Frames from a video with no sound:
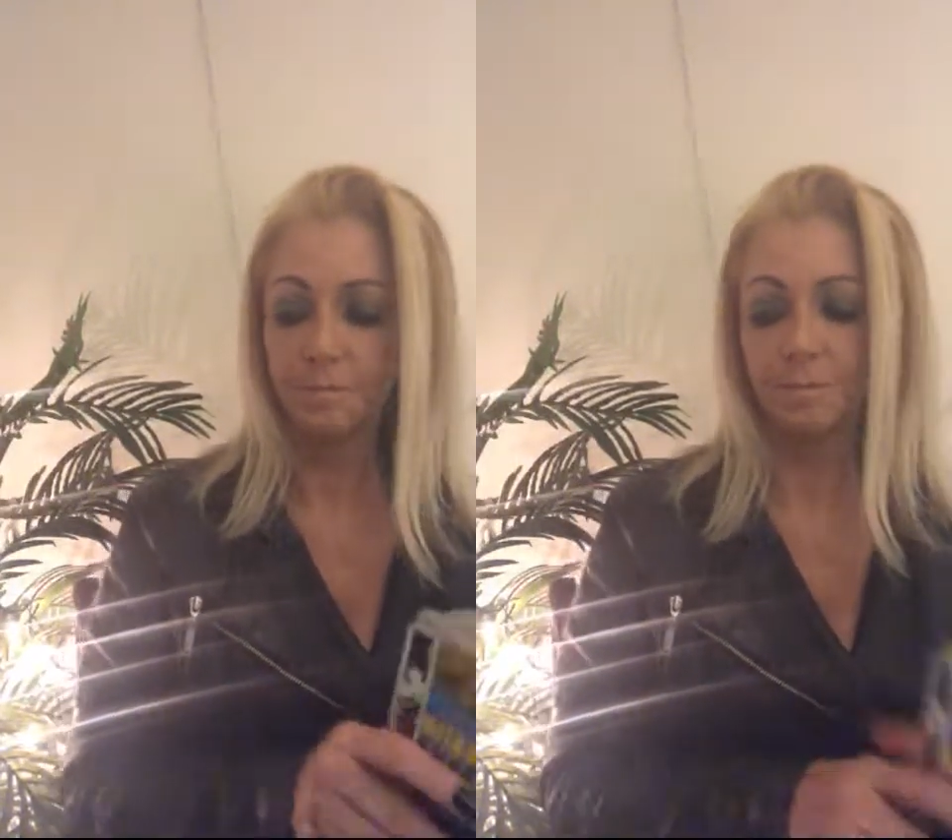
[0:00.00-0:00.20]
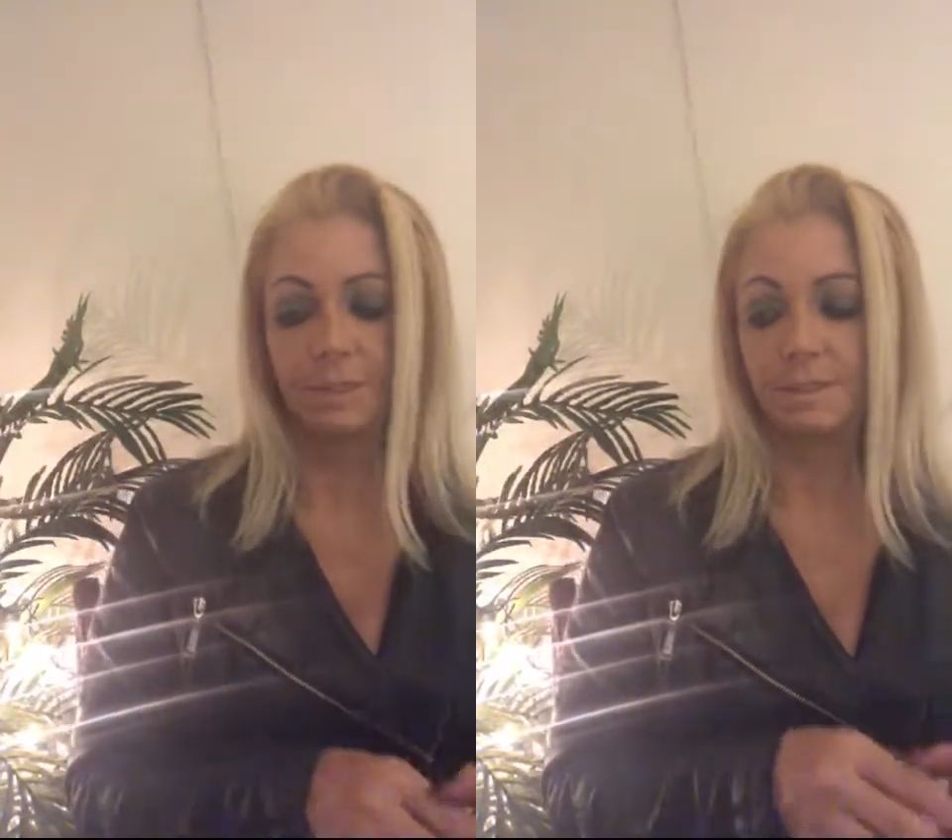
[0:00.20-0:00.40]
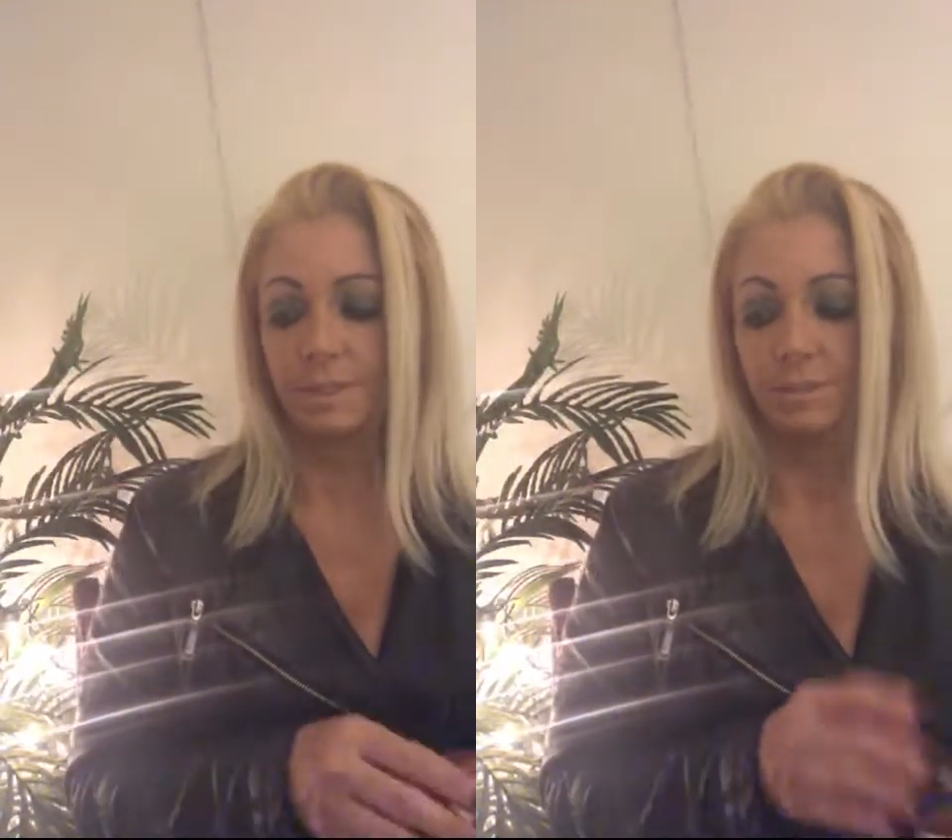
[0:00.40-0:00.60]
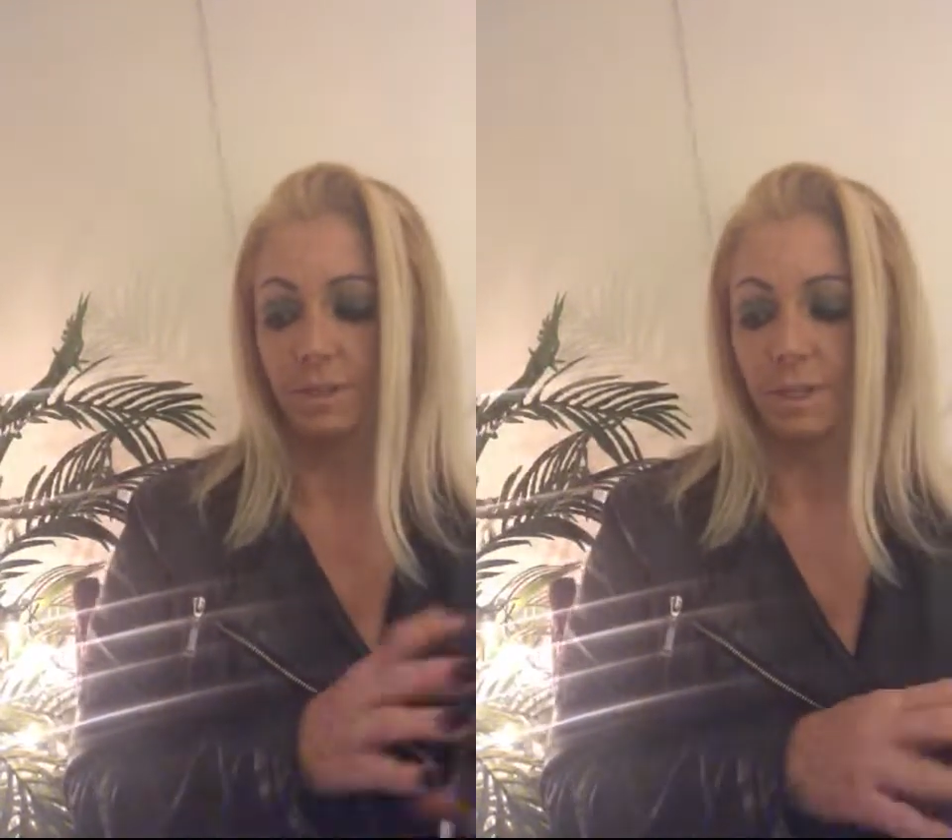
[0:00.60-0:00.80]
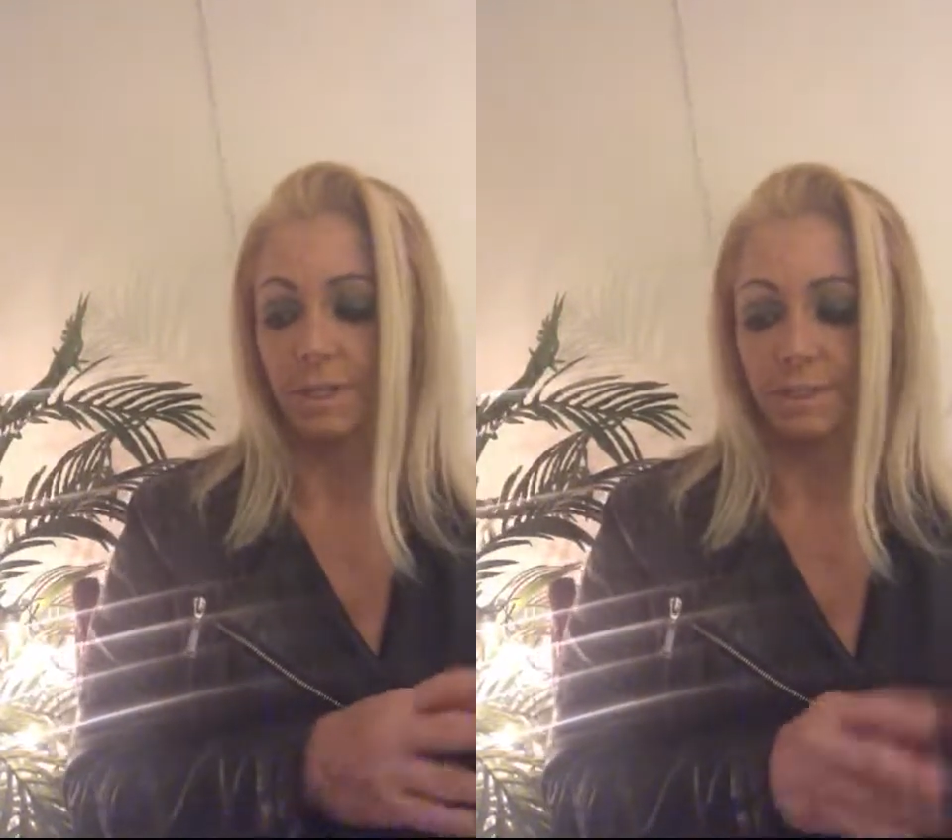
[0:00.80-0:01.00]
because they
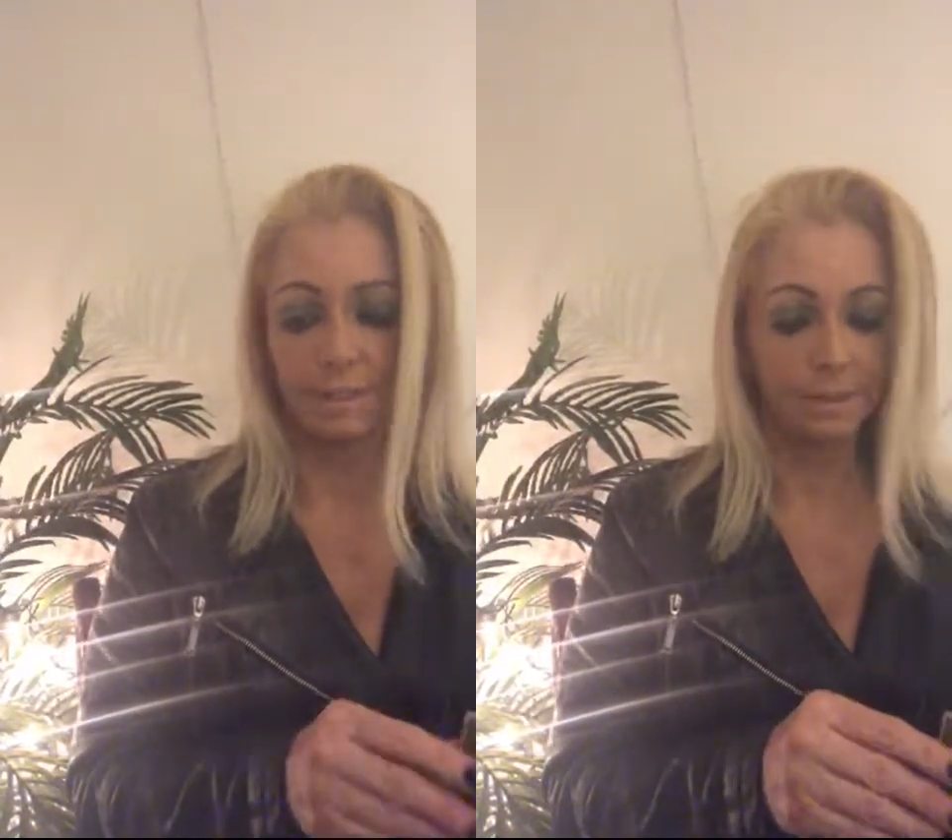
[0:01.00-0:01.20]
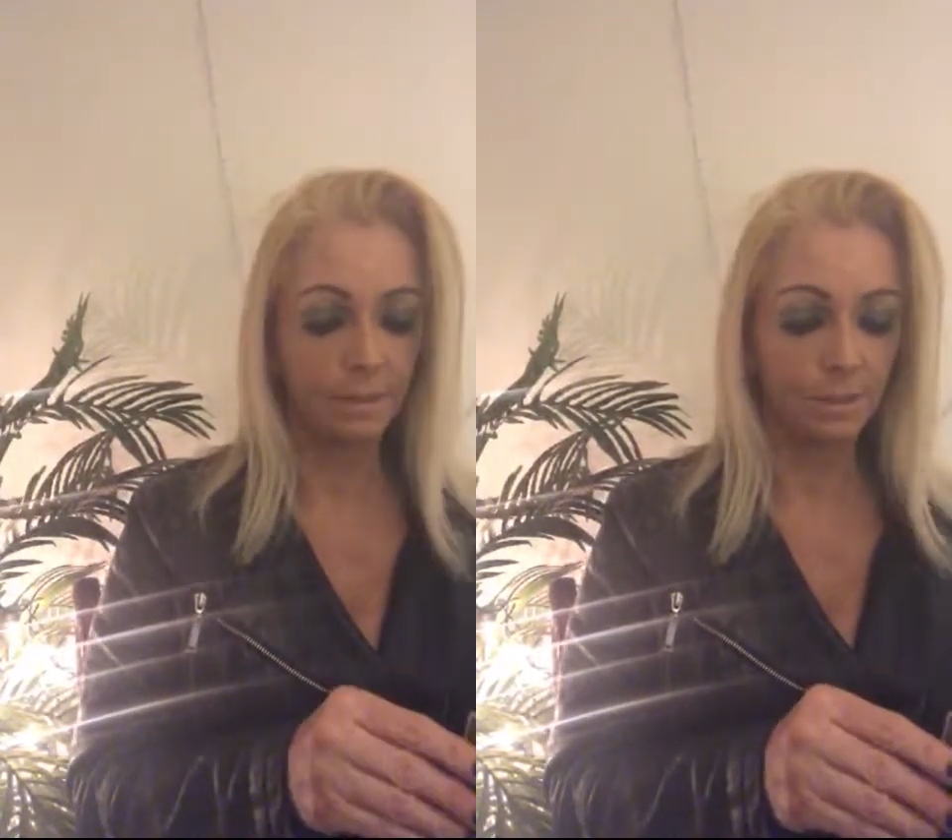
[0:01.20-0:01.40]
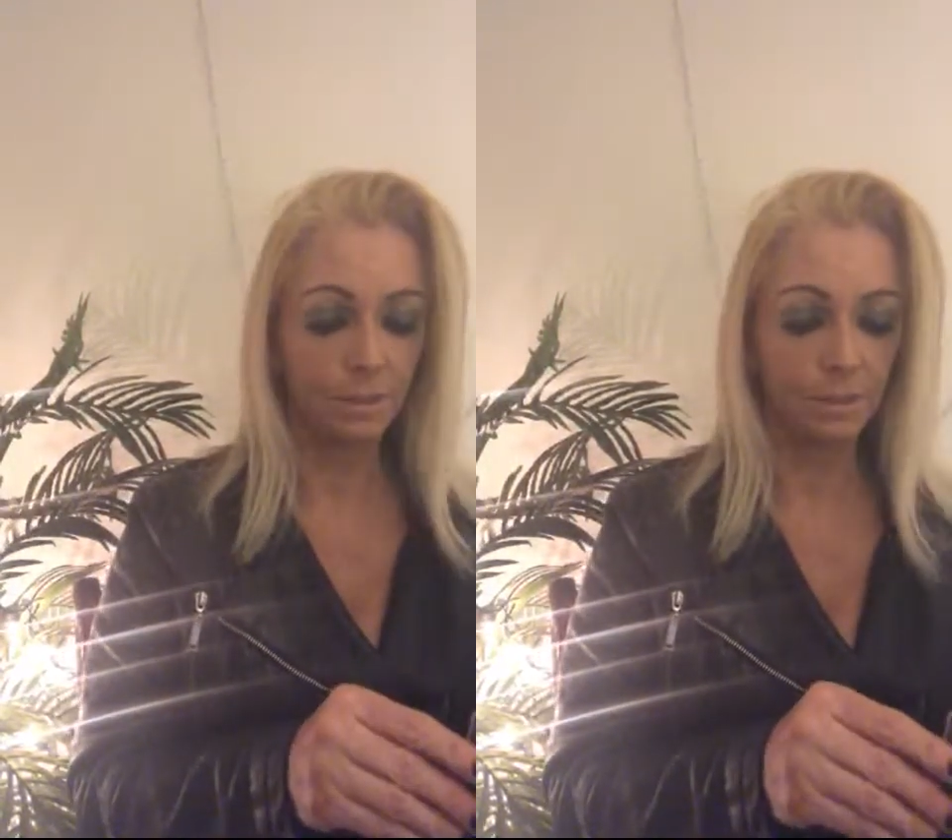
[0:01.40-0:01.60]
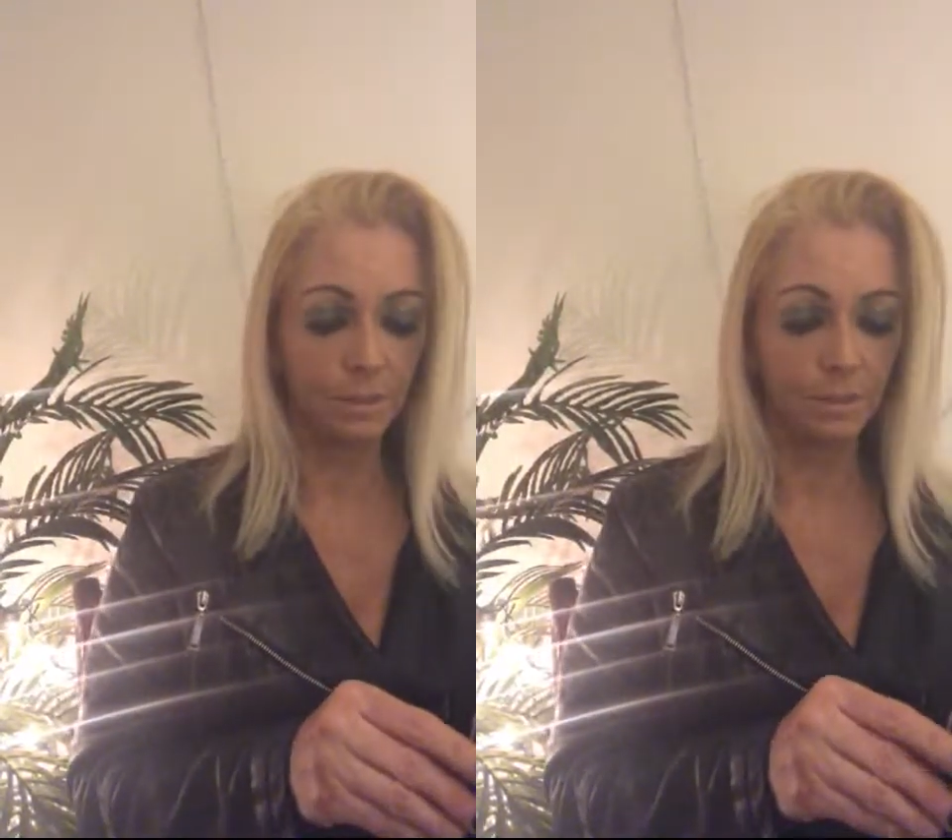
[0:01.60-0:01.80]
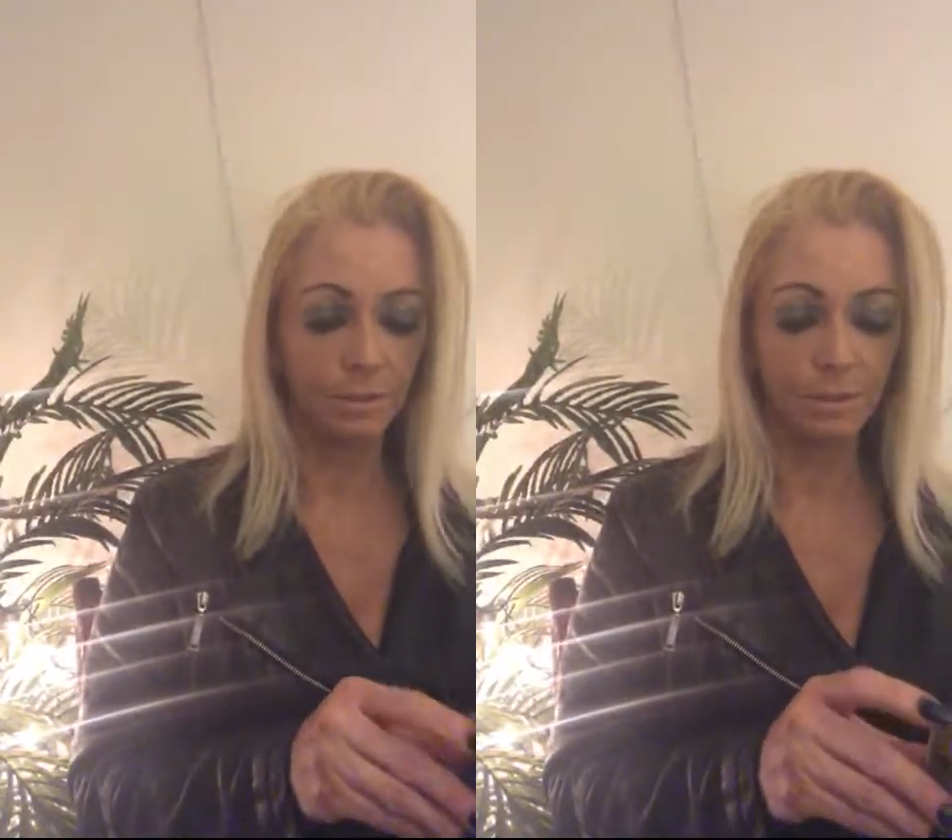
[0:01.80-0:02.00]
tried and it's just too